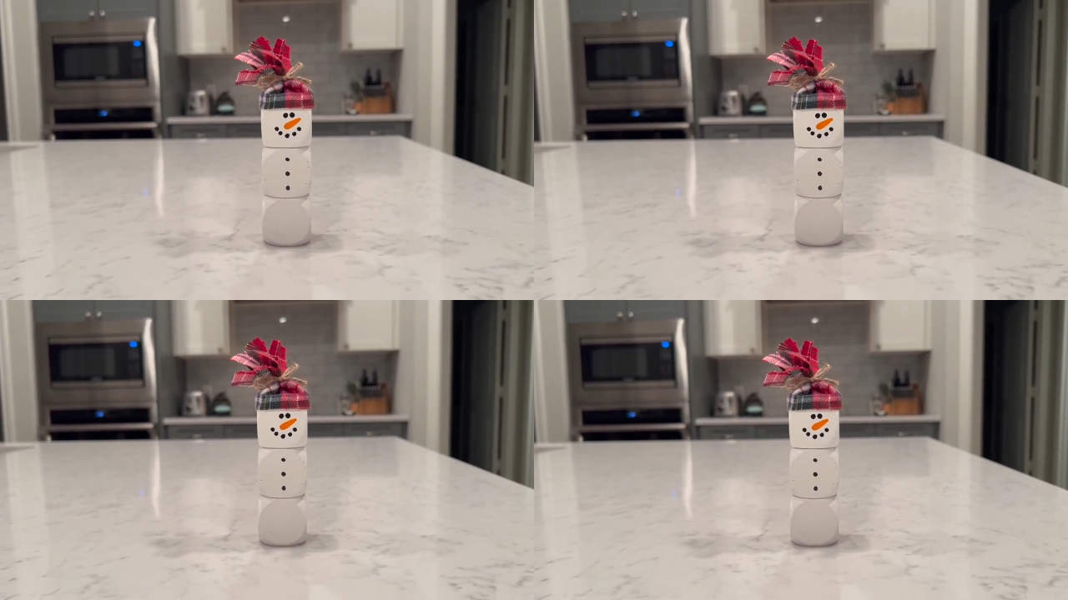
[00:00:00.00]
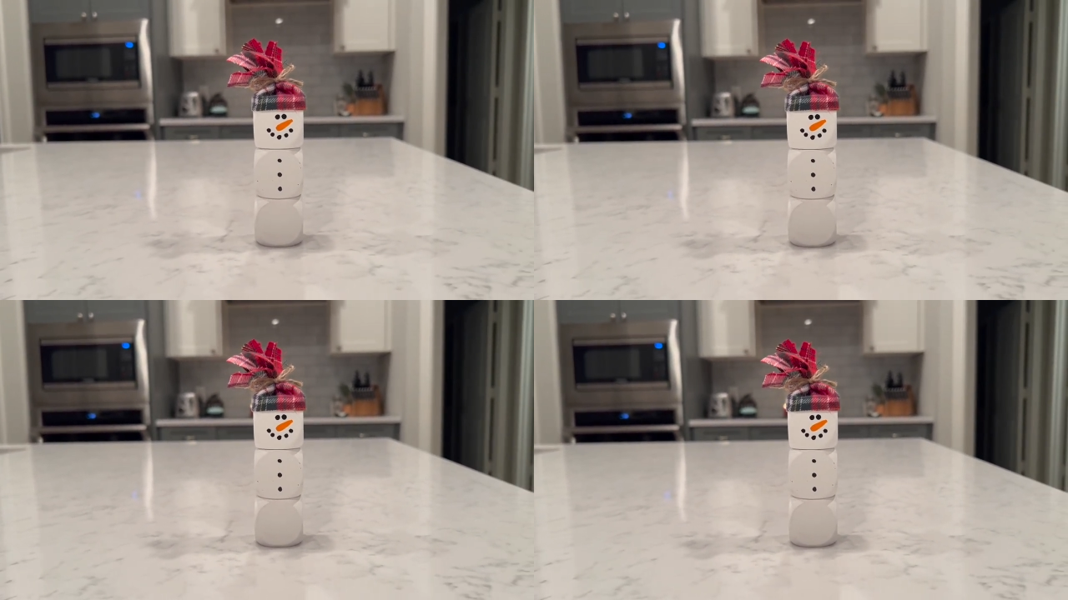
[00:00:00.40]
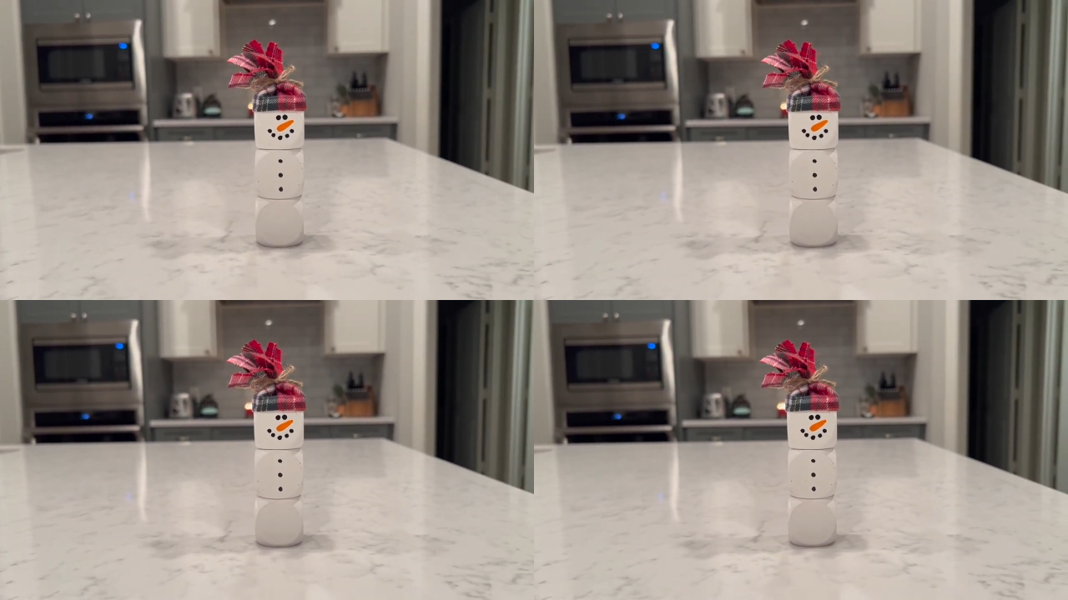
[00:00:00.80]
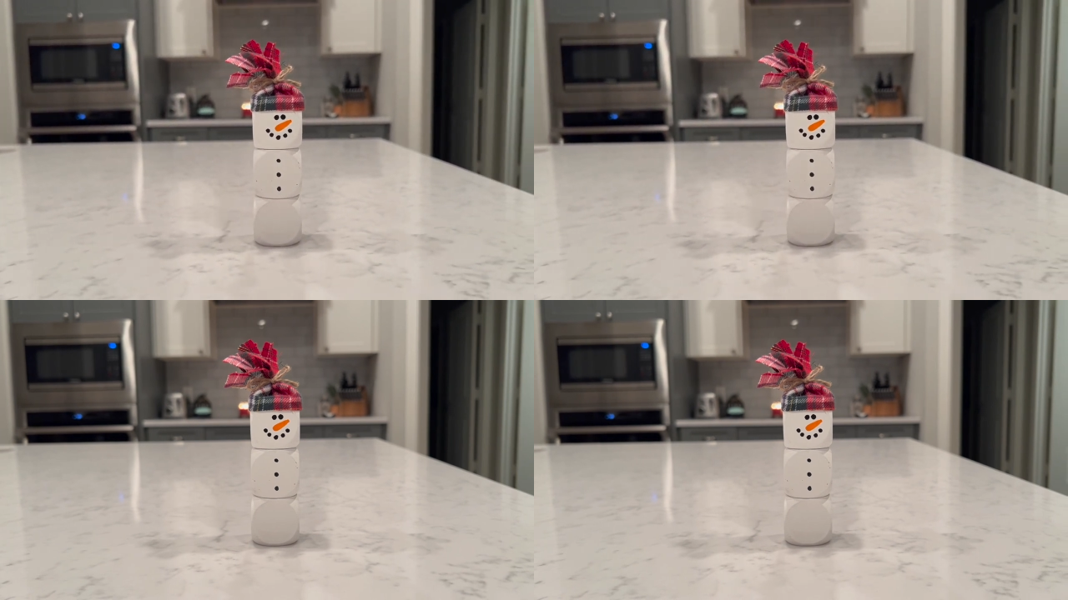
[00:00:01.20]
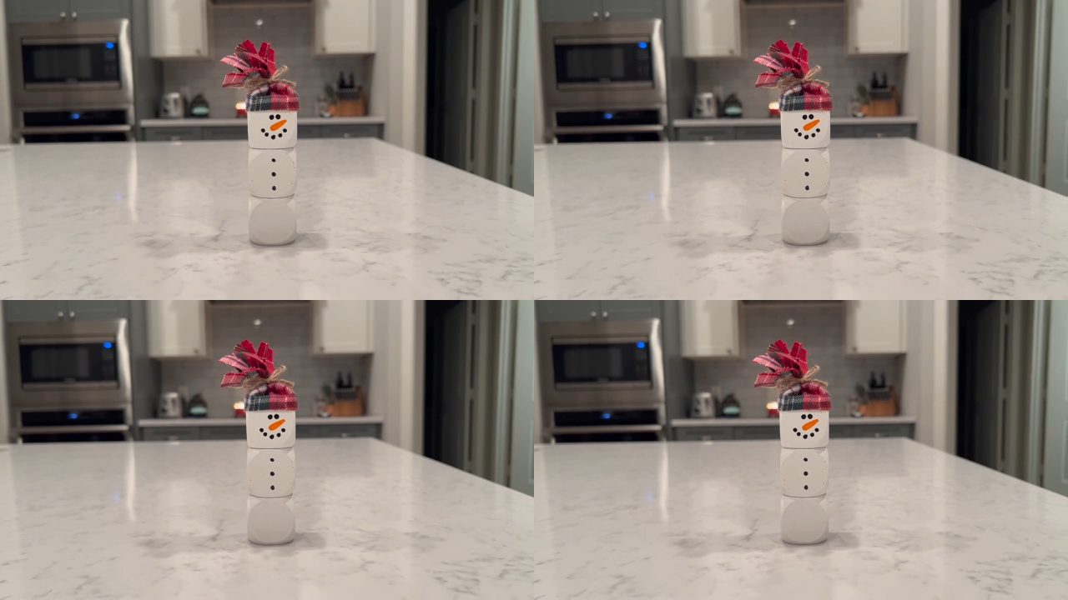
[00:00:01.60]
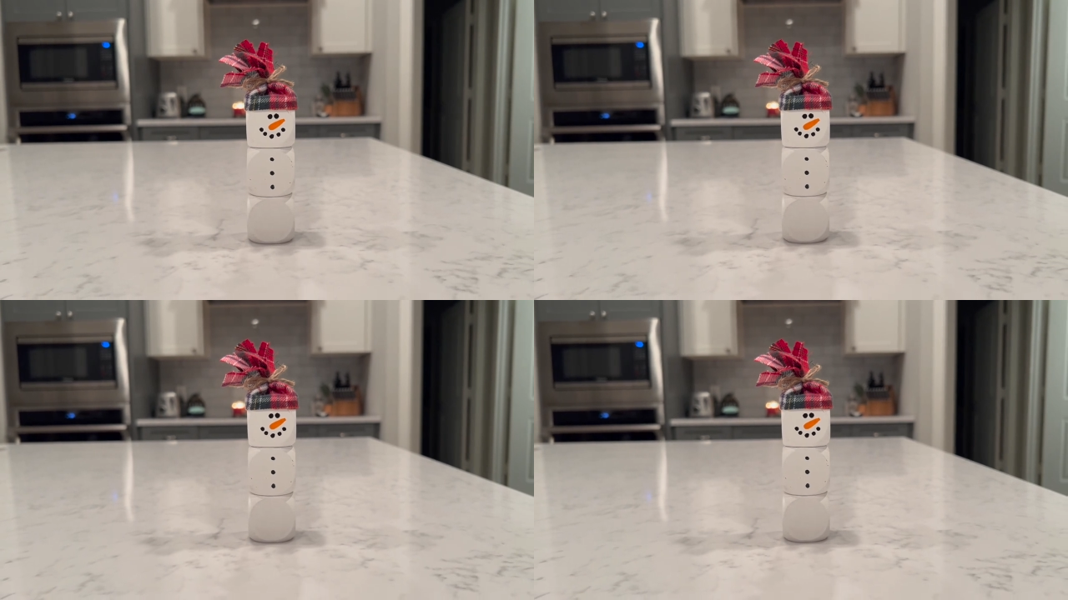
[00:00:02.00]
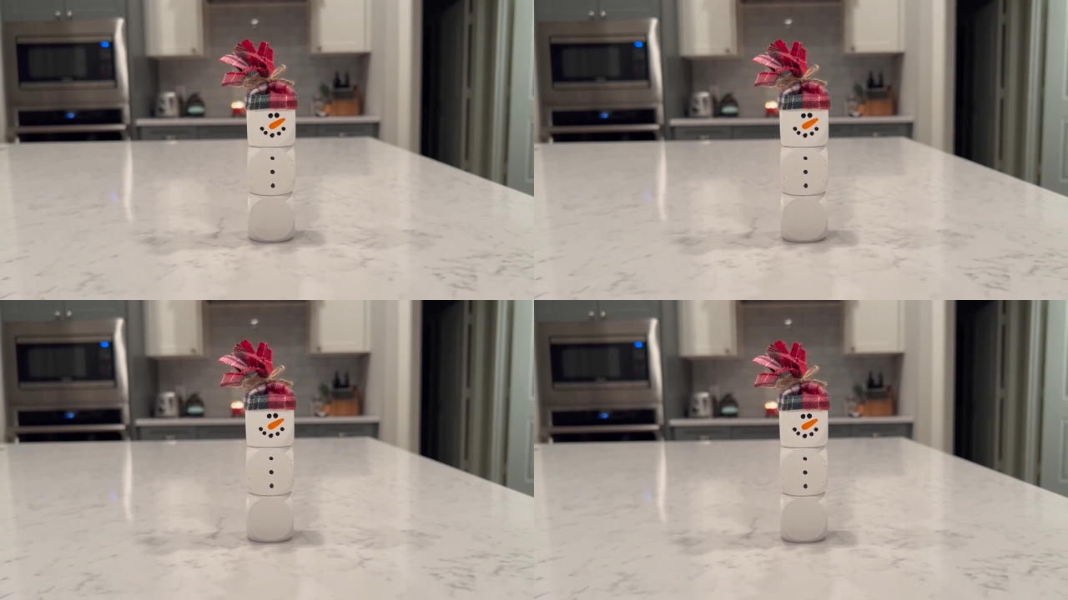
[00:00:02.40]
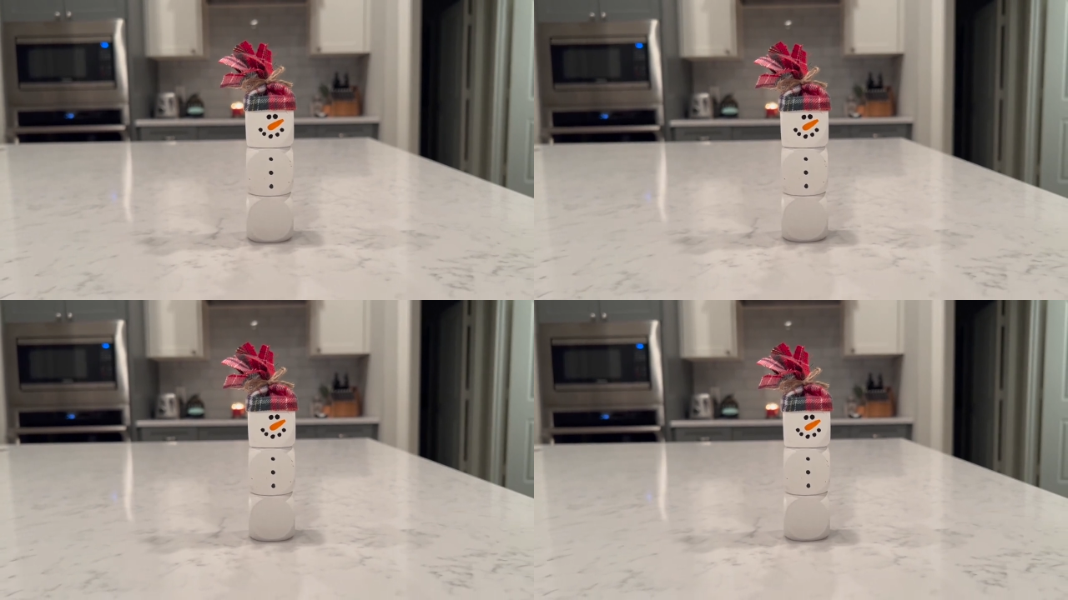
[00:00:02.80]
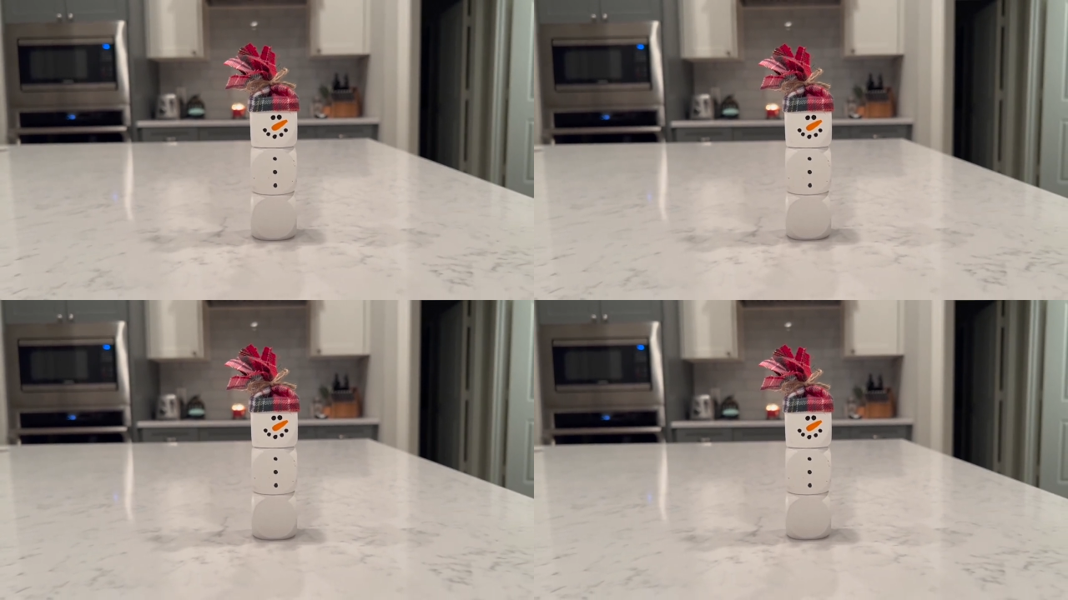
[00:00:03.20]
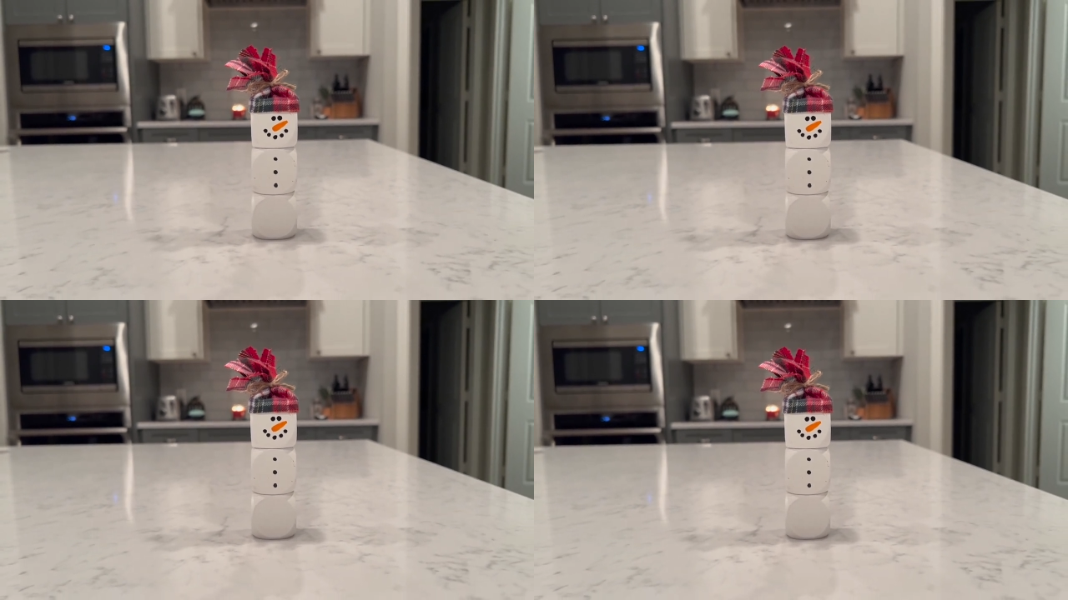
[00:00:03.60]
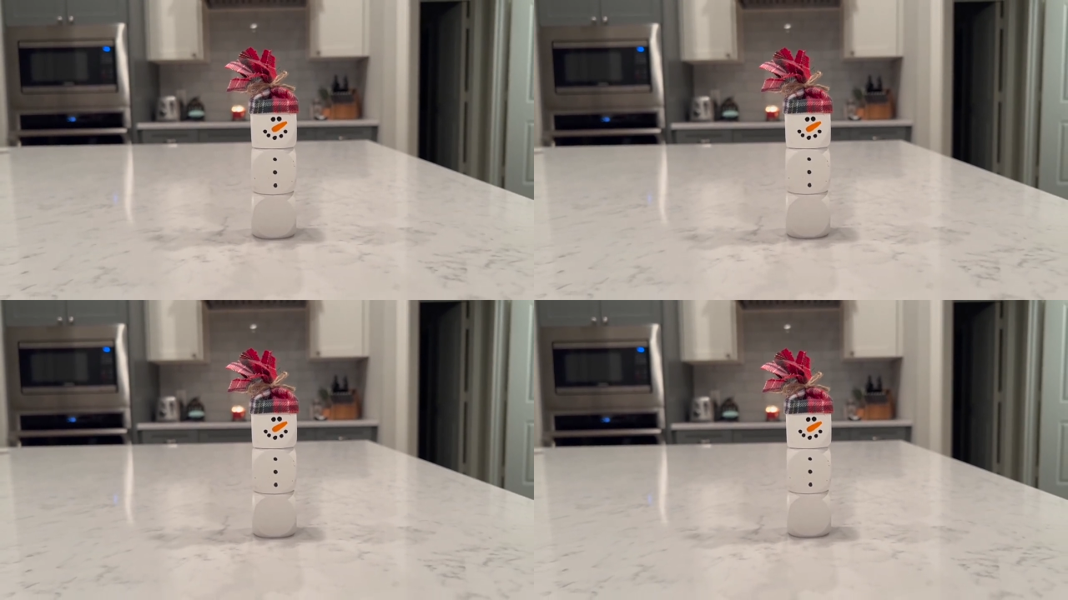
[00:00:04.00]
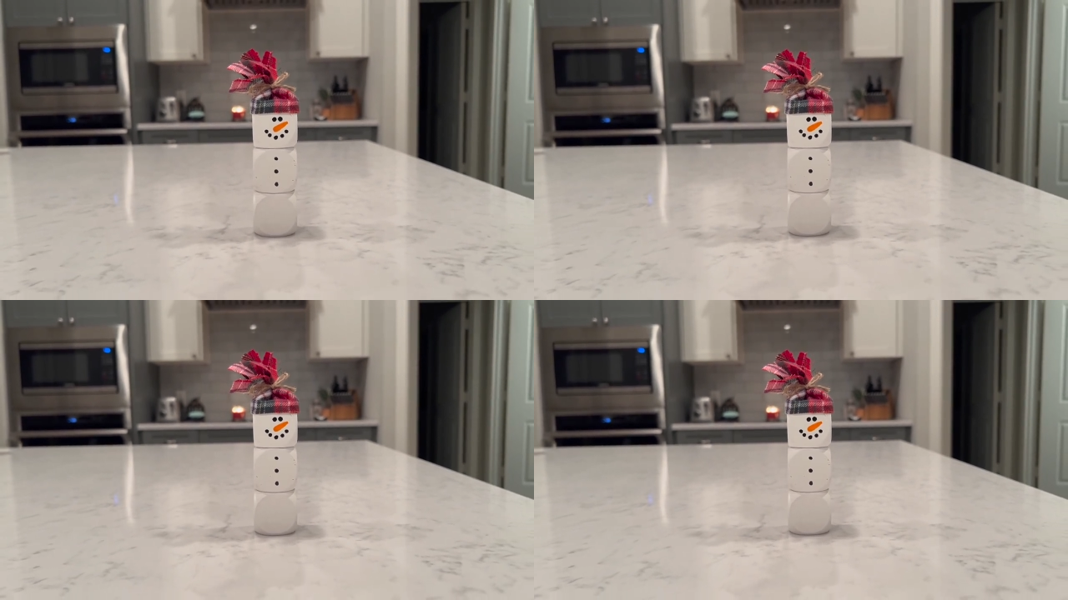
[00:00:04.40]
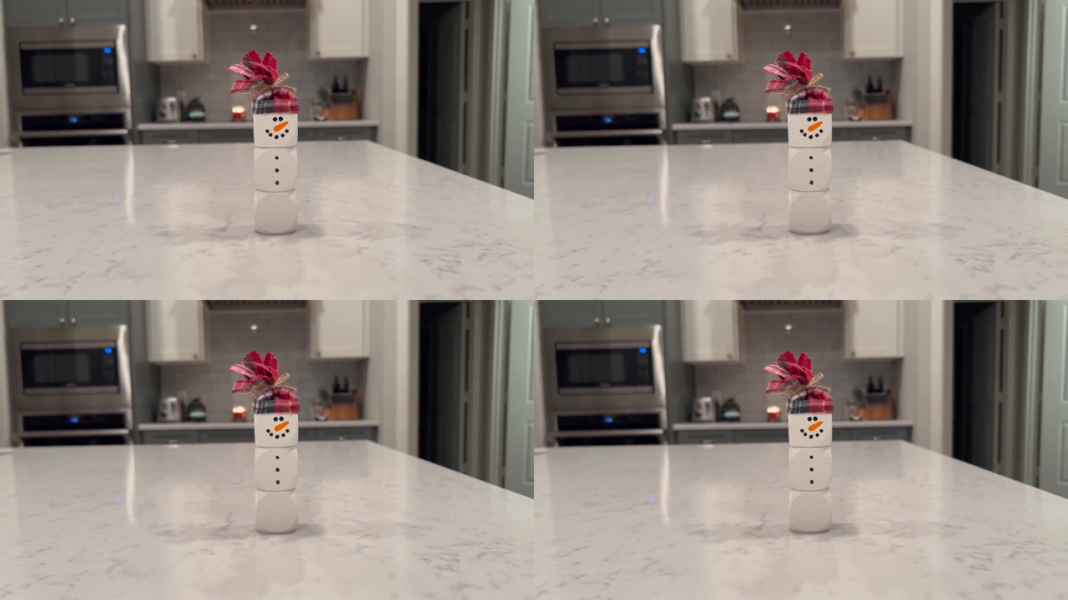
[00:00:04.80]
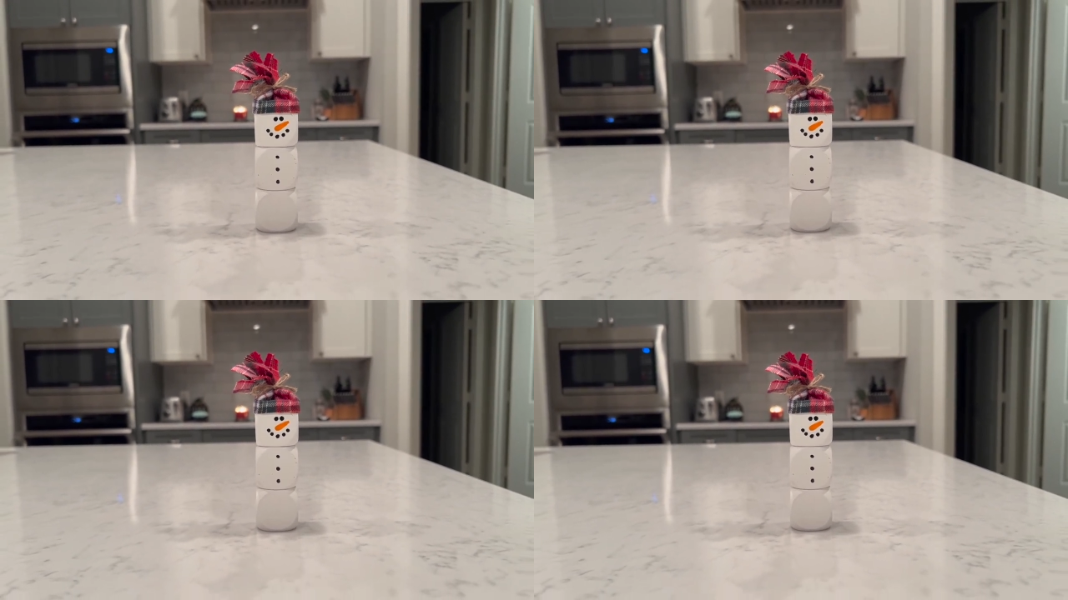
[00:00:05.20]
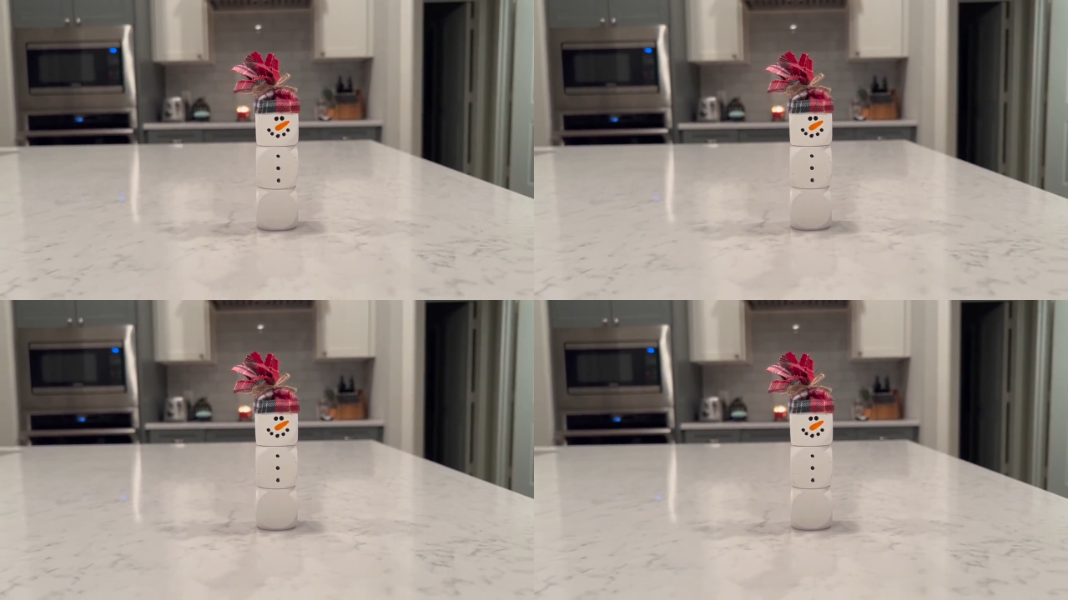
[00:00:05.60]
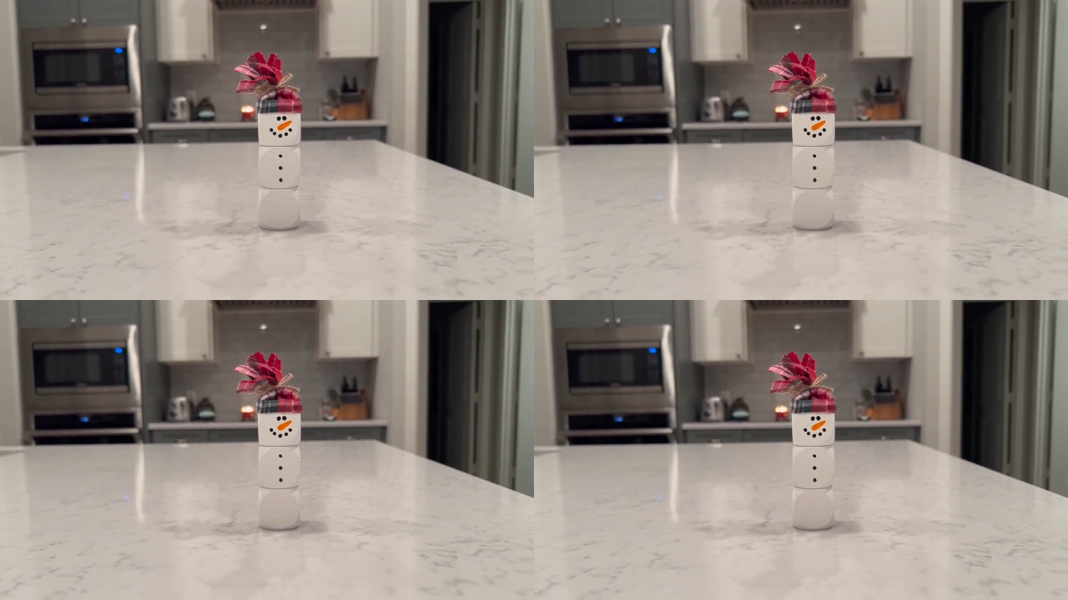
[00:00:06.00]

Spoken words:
[unreadable: no face in view]